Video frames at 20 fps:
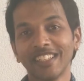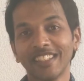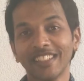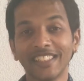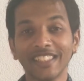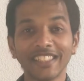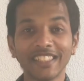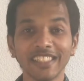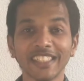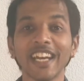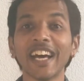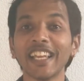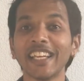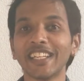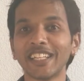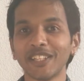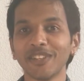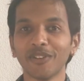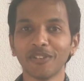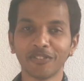The
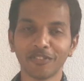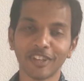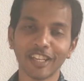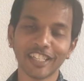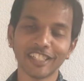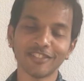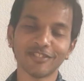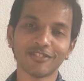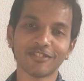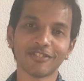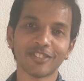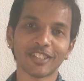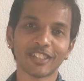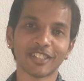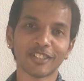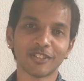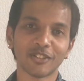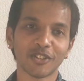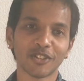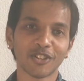reality of life,
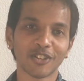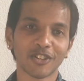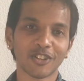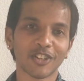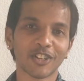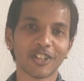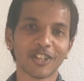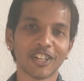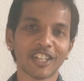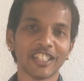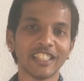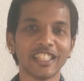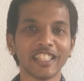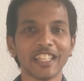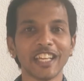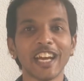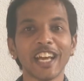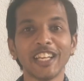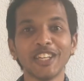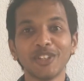the
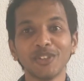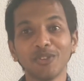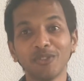reality